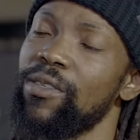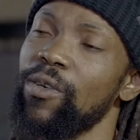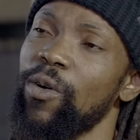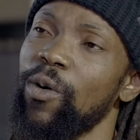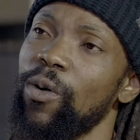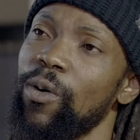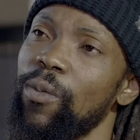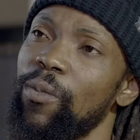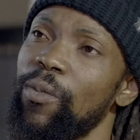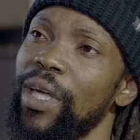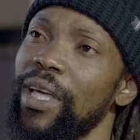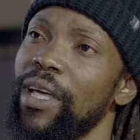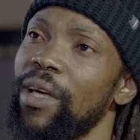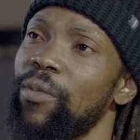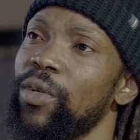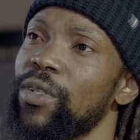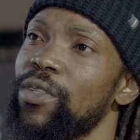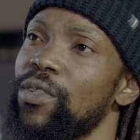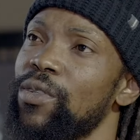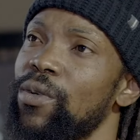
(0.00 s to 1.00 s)
So being
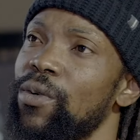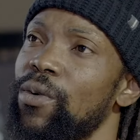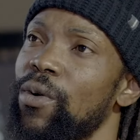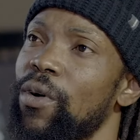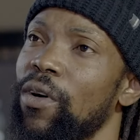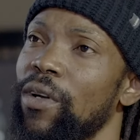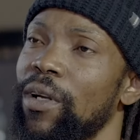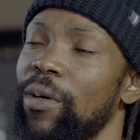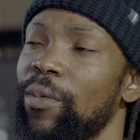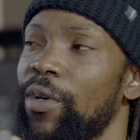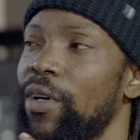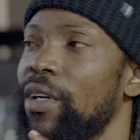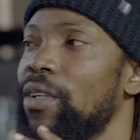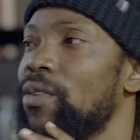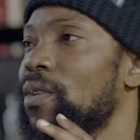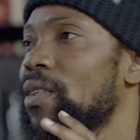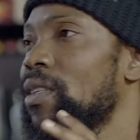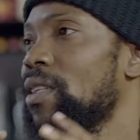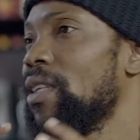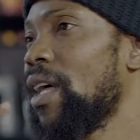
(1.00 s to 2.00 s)
able to
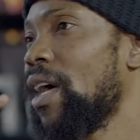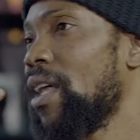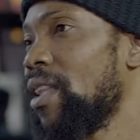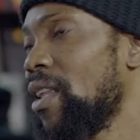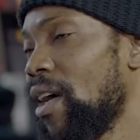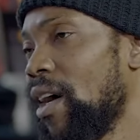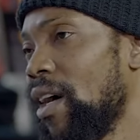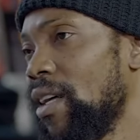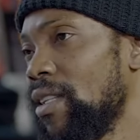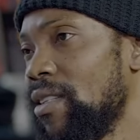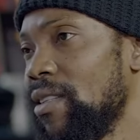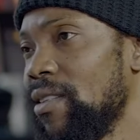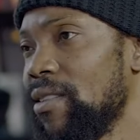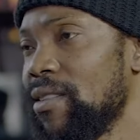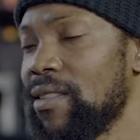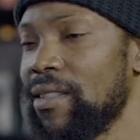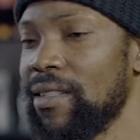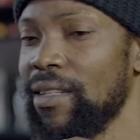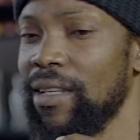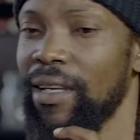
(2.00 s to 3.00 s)
collaborate with other
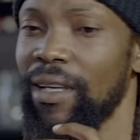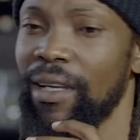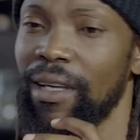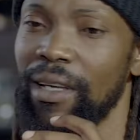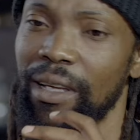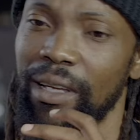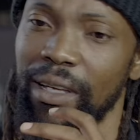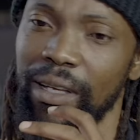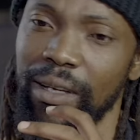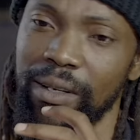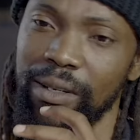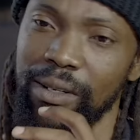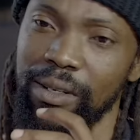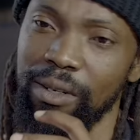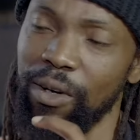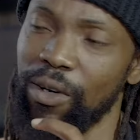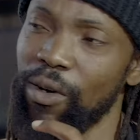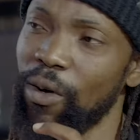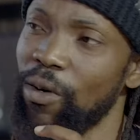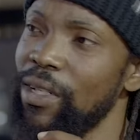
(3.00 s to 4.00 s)
artists,
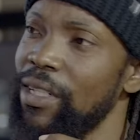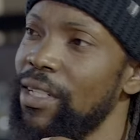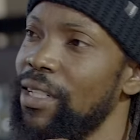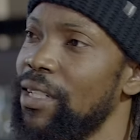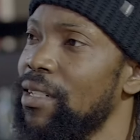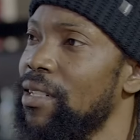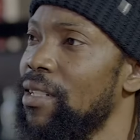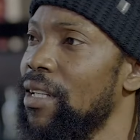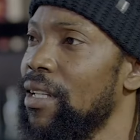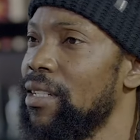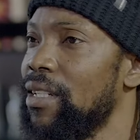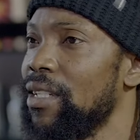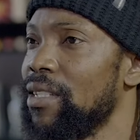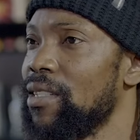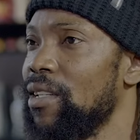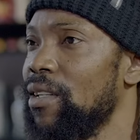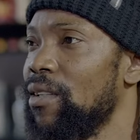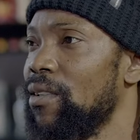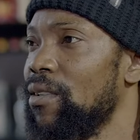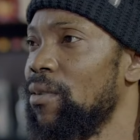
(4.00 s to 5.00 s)
not only
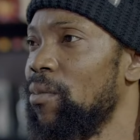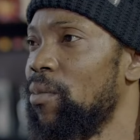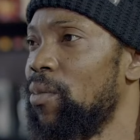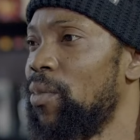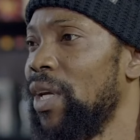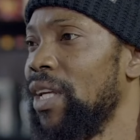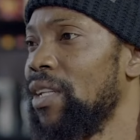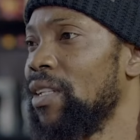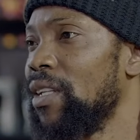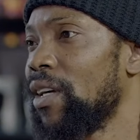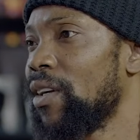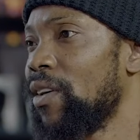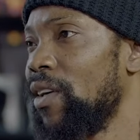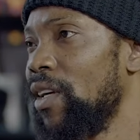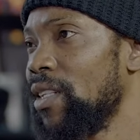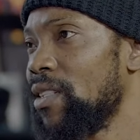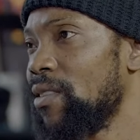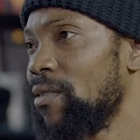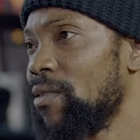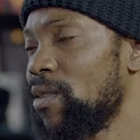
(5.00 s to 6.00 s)
does it bring the
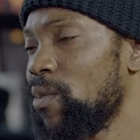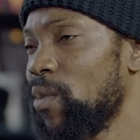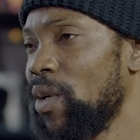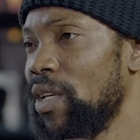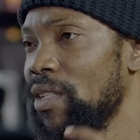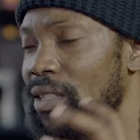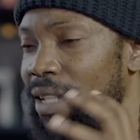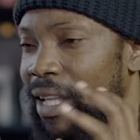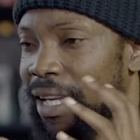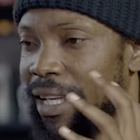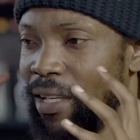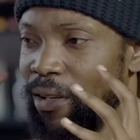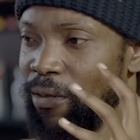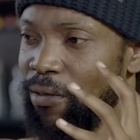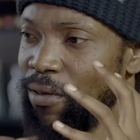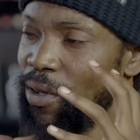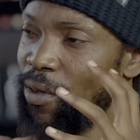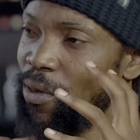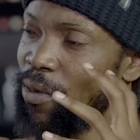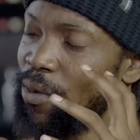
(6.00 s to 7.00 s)
creative space, like
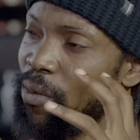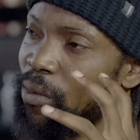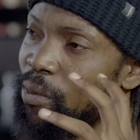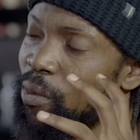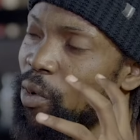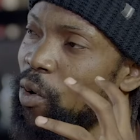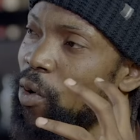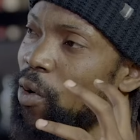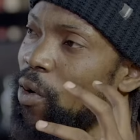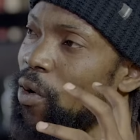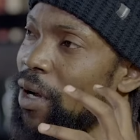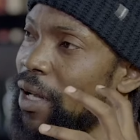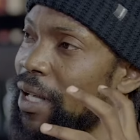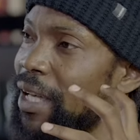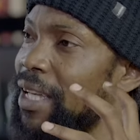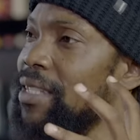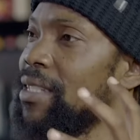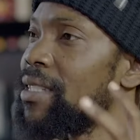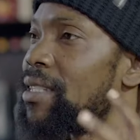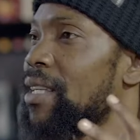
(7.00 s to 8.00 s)
give you more
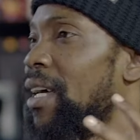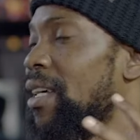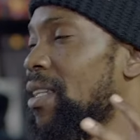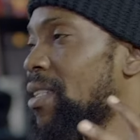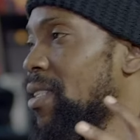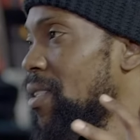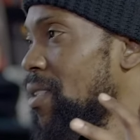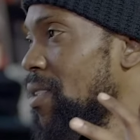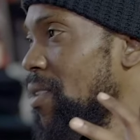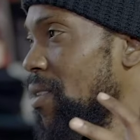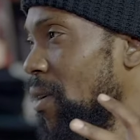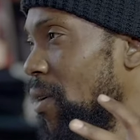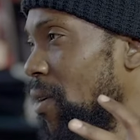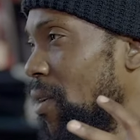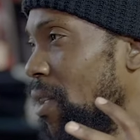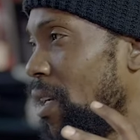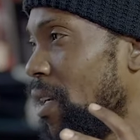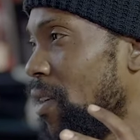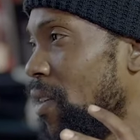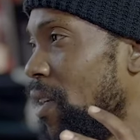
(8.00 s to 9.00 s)
insight
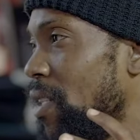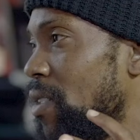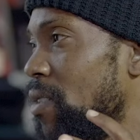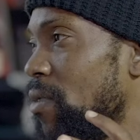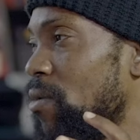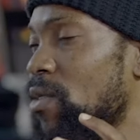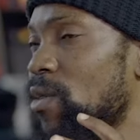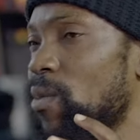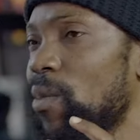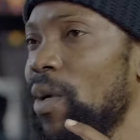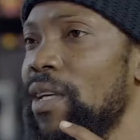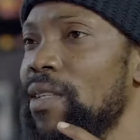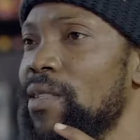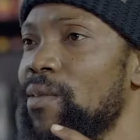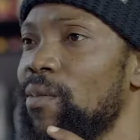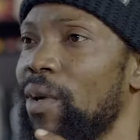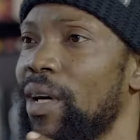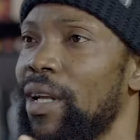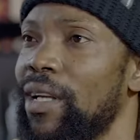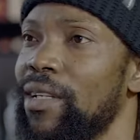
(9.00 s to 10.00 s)
on the creative
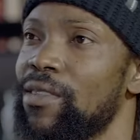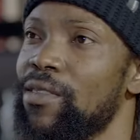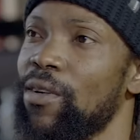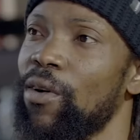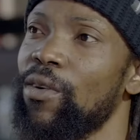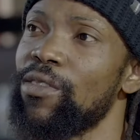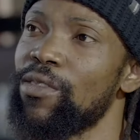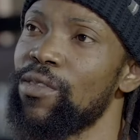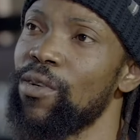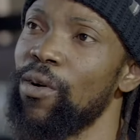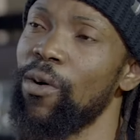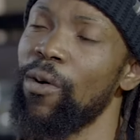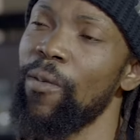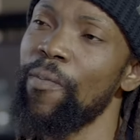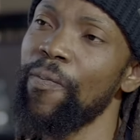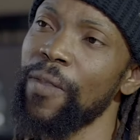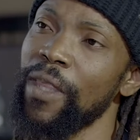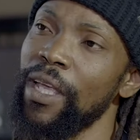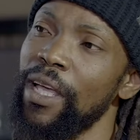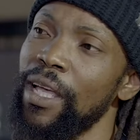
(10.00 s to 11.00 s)
space, but it's
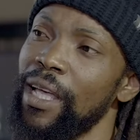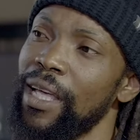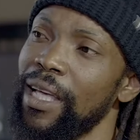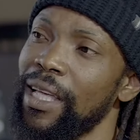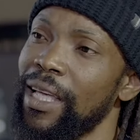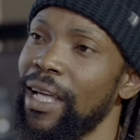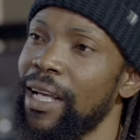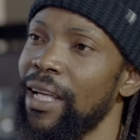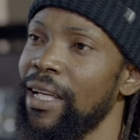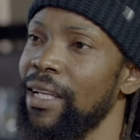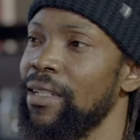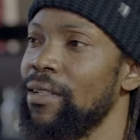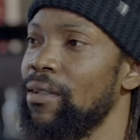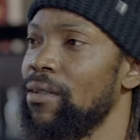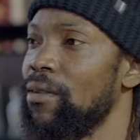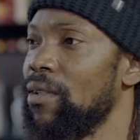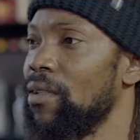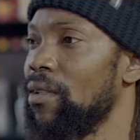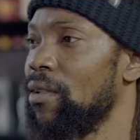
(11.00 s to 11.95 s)
also getting